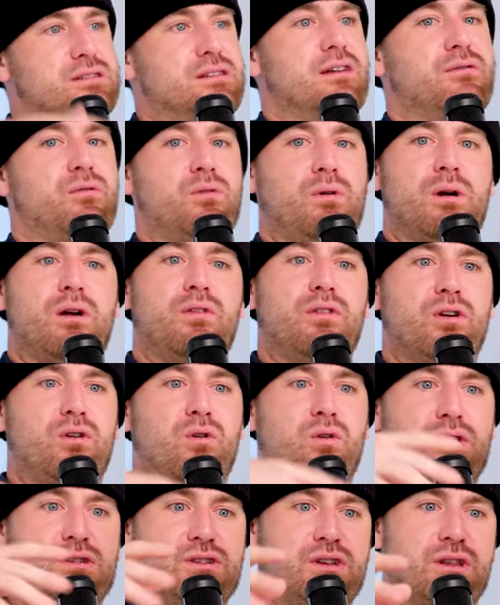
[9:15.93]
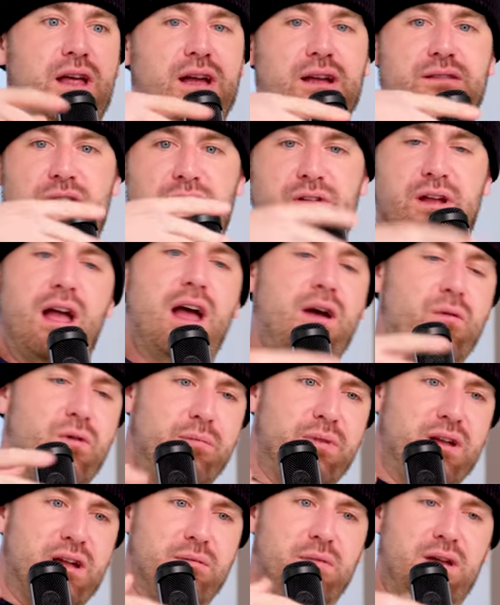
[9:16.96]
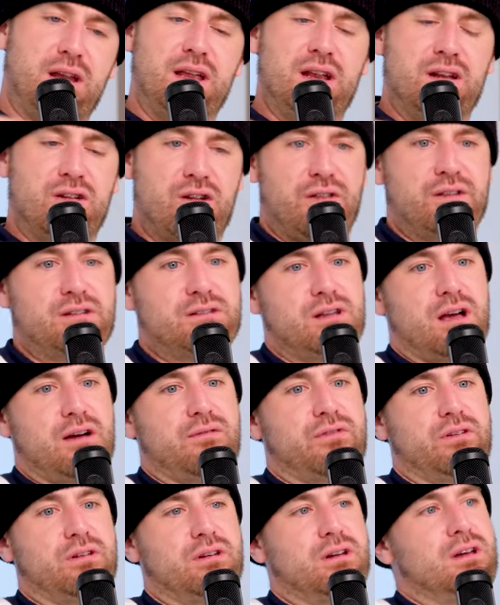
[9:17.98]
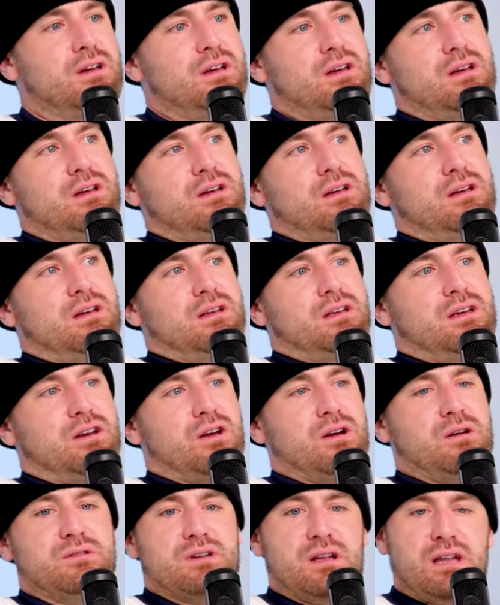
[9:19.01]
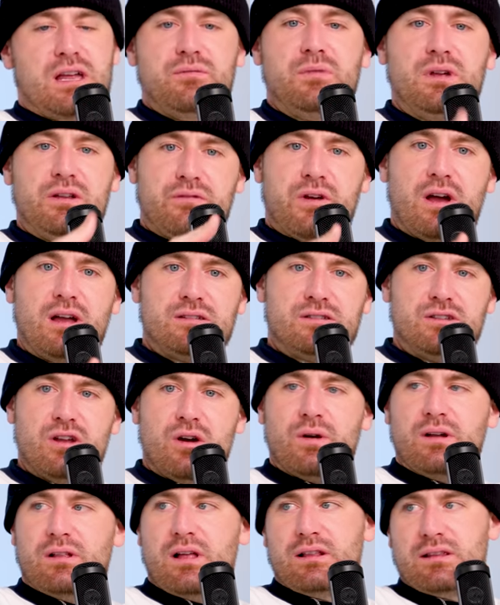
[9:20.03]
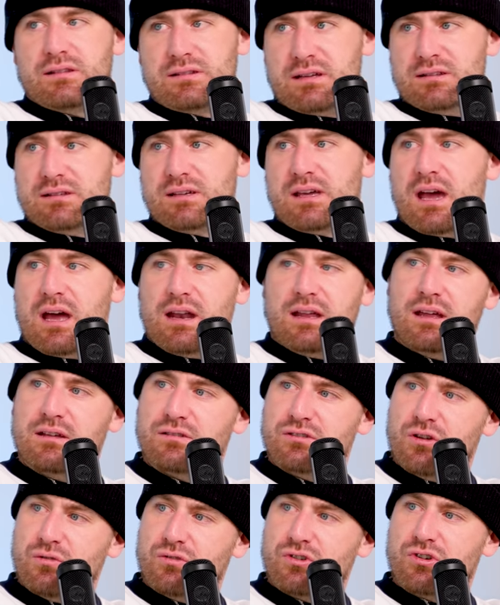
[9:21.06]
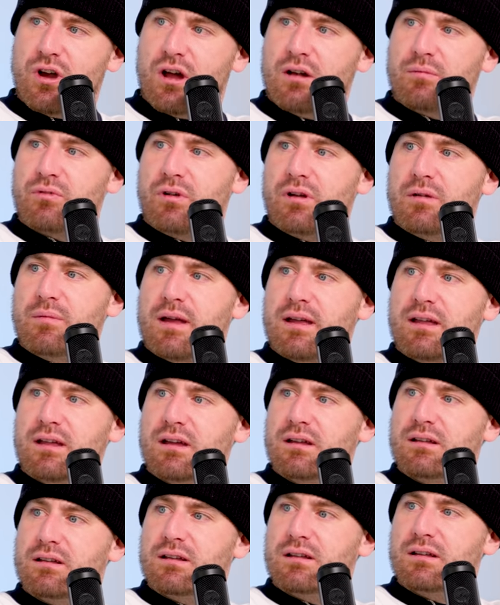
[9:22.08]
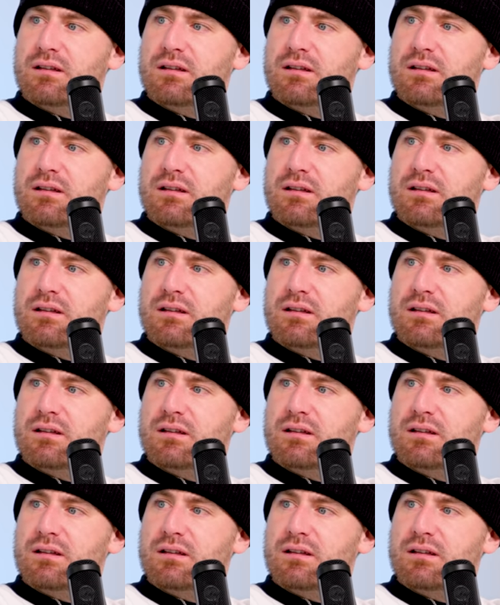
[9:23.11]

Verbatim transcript: and stuff when we were out in the course, and like, because I was like, I want to be a comedian and all this stuff, and you know, he was like giving me advice, knowing like this kid's a caddy, he has no shot at probably making it.